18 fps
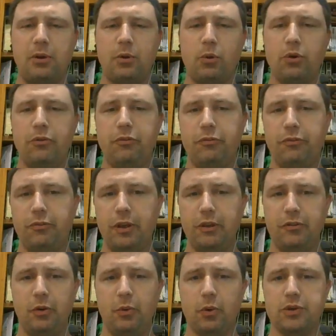or
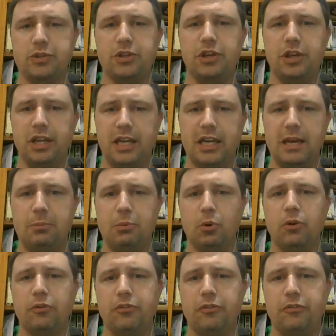if you want to, you can keep
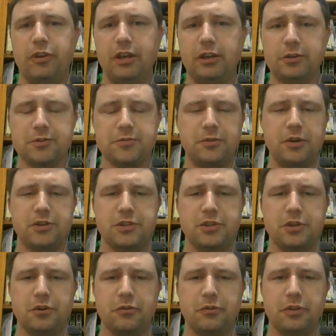all of the vehicles for yourself.